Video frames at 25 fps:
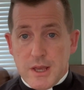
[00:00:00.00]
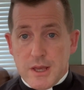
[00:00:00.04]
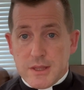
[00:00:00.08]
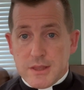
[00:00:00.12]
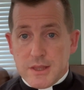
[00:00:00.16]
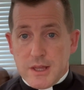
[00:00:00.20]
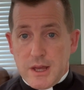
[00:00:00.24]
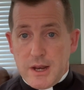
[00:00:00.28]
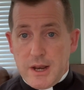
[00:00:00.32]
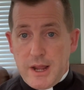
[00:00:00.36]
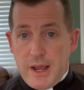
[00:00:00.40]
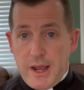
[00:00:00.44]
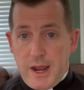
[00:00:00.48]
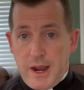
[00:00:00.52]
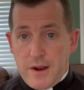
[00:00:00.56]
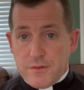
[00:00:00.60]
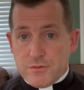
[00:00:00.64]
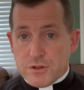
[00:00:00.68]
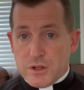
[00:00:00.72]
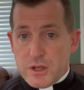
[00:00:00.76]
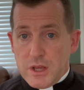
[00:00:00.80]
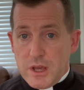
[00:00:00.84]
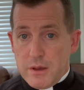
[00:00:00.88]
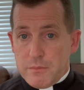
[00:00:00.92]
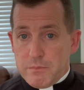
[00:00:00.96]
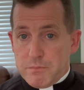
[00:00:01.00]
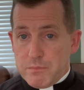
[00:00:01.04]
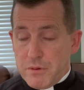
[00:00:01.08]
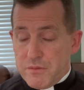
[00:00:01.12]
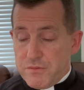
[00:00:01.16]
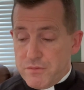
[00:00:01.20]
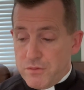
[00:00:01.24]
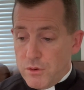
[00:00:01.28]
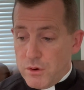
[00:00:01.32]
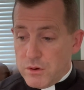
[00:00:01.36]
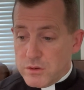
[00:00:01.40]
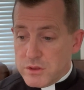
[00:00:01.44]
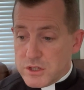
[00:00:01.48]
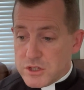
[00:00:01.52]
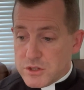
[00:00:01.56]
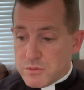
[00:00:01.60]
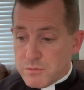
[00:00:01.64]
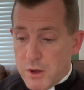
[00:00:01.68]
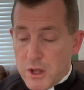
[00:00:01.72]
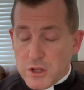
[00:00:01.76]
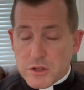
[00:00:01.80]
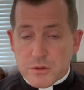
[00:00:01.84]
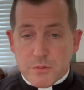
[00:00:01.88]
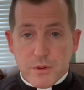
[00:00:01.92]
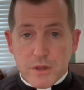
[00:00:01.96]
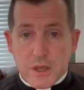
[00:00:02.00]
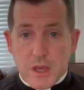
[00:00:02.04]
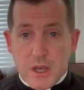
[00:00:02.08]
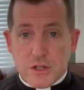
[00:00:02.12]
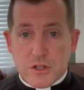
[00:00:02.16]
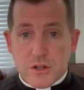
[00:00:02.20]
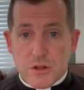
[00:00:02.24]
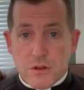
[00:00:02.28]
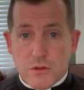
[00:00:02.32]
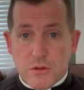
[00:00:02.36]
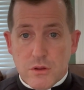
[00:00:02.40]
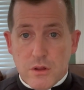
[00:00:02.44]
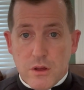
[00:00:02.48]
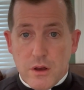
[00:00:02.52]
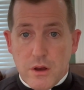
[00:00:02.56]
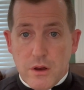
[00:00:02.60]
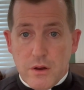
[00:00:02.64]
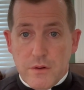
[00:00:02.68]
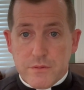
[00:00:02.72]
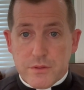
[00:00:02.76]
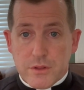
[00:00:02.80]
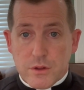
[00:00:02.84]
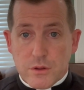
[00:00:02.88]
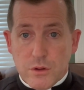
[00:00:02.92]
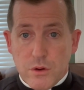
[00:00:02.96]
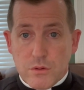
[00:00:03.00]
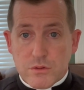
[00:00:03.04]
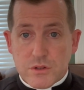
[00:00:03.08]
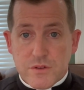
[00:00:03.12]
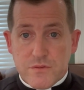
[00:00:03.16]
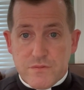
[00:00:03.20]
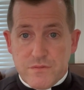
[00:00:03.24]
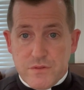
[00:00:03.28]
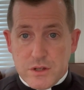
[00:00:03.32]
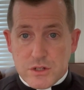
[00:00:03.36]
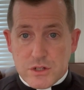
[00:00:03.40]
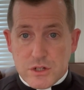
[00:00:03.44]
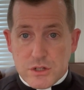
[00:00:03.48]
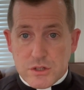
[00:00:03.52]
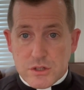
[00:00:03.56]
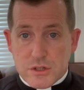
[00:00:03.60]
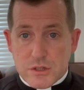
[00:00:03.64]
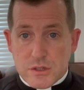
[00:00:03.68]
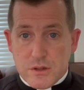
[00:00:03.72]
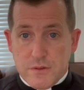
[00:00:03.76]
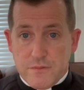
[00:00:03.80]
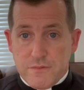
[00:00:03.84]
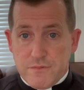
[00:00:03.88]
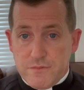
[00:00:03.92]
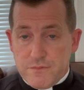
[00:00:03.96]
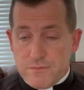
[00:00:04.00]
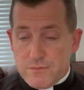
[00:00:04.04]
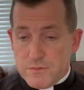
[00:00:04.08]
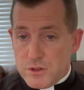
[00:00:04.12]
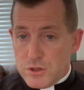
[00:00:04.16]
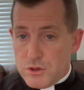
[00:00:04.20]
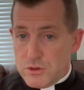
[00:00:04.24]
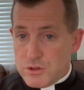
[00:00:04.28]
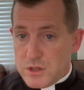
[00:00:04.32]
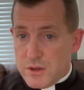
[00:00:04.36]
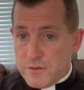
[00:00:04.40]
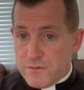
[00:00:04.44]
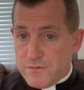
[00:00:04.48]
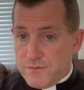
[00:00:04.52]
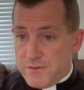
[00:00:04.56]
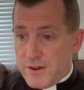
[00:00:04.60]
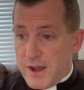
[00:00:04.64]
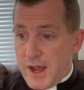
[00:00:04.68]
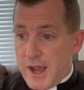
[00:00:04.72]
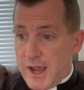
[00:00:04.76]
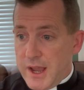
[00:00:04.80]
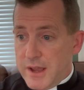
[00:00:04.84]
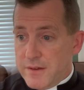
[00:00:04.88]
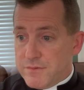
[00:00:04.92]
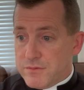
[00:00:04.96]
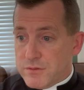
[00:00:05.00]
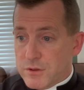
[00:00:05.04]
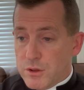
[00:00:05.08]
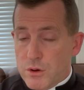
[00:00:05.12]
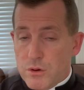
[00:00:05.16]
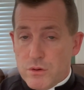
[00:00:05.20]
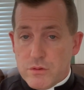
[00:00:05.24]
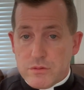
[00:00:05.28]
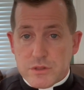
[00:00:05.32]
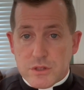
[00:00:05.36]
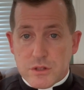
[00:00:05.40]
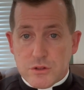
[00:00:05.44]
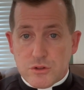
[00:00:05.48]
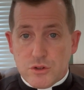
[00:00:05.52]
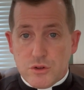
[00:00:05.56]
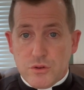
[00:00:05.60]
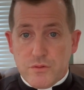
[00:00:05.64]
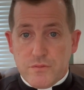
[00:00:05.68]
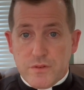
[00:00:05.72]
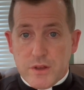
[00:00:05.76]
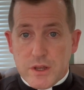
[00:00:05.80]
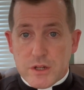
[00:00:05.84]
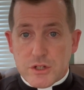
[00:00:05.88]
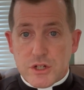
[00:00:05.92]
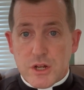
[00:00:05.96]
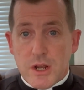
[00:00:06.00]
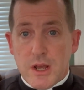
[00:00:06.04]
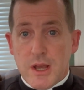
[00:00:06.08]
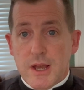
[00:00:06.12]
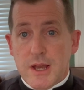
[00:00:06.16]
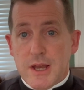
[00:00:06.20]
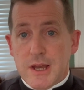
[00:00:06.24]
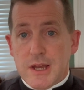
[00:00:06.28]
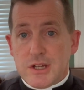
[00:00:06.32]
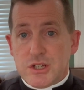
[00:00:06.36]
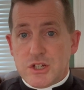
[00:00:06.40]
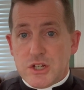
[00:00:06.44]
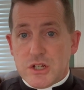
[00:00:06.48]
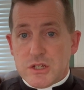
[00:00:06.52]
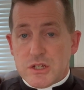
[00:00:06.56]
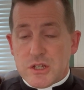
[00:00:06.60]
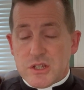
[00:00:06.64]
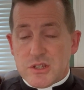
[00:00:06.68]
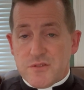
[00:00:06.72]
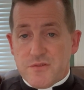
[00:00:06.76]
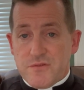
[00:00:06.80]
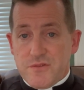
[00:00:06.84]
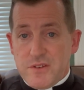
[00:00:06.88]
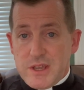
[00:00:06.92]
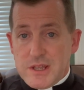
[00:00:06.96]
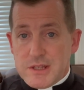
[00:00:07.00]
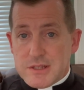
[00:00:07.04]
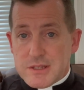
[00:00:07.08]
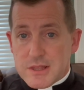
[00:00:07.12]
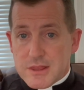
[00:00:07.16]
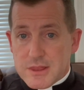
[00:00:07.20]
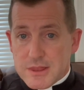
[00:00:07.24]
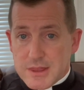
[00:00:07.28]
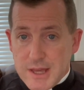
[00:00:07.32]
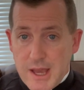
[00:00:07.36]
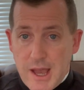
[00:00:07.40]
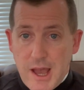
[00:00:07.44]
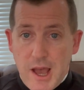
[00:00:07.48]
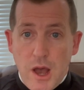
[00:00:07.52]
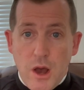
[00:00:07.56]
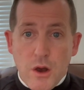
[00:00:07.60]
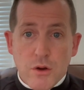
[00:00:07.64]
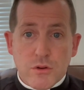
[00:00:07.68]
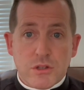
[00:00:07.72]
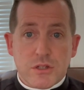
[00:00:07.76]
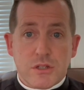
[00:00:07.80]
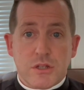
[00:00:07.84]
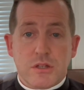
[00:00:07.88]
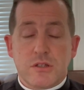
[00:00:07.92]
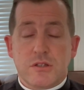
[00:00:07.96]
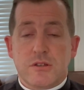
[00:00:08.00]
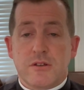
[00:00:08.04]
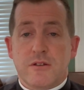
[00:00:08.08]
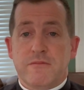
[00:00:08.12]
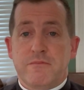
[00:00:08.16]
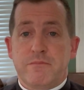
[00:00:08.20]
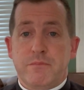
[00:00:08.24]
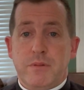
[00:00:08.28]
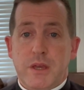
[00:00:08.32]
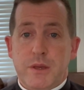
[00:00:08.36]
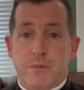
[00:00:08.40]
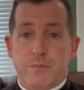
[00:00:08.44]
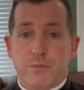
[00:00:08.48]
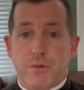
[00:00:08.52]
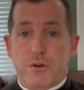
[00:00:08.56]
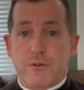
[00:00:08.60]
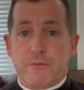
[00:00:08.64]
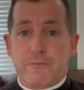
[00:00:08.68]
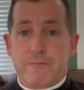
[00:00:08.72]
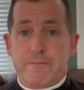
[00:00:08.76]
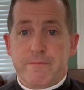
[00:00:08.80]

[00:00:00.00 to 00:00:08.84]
That after he had performed this multiplication of the loaves and fishes, using 5 loaves and 2 fish, Jesus feeds thousands of people.